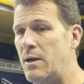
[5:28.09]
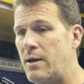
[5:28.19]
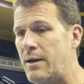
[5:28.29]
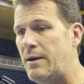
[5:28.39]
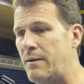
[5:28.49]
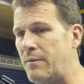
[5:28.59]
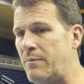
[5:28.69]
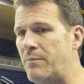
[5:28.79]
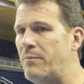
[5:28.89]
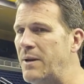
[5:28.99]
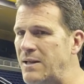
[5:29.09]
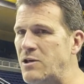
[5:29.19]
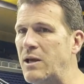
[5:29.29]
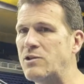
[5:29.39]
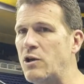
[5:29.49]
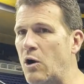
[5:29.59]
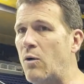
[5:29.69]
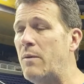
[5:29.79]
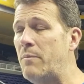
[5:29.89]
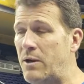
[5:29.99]
But it's going to
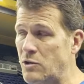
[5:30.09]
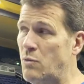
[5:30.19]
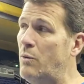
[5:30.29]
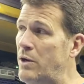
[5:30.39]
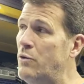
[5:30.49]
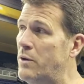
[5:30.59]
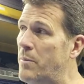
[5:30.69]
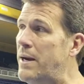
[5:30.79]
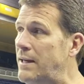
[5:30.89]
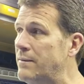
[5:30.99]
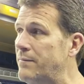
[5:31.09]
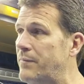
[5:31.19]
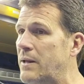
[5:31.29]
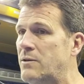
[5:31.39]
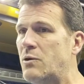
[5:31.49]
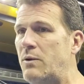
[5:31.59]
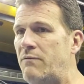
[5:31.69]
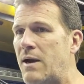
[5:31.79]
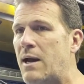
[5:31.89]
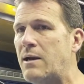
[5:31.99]
go up because of what we do in the paint. And so
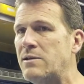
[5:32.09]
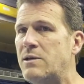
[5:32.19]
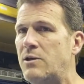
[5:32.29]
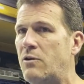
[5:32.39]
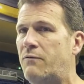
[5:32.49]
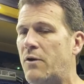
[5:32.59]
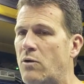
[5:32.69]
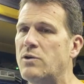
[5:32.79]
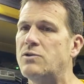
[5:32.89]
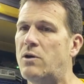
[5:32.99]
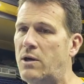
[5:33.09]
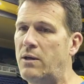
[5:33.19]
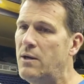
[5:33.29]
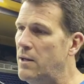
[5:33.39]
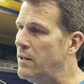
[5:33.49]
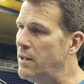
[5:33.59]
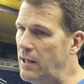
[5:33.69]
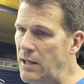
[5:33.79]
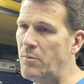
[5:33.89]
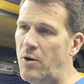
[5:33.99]
we've got to continue to focus on
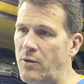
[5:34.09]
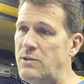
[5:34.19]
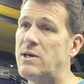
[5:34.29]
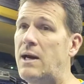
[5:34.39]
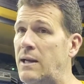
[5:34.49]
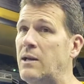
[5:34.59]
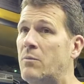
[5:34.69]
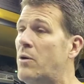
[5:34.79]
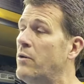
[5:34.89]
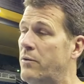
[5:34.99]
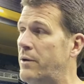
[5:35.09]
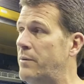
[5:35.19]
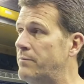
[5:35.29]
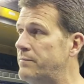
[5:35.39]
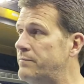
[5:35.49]
getting the ball inside and getting the ball to the rim.